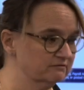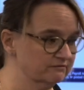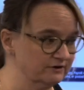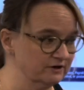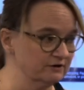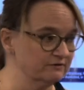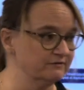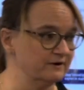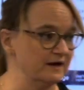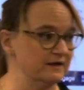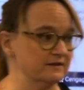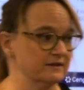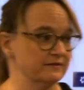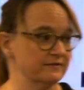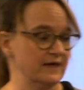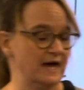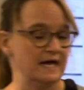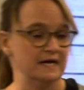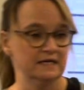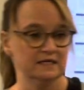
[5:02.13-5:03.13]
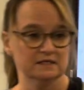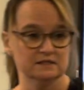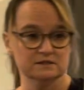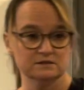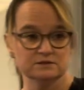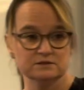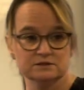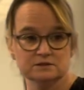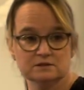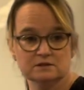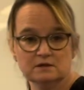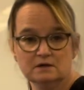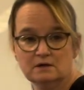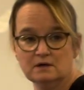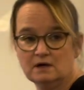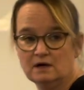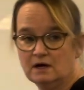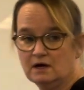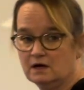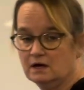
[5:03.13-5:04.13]
verify that is
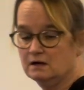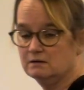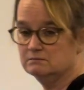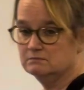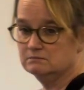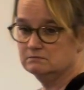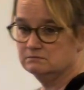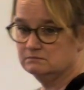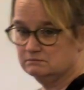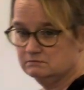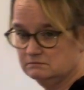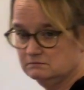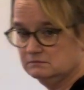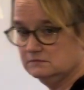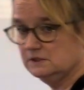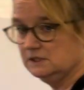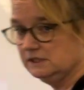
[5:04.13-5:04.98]
a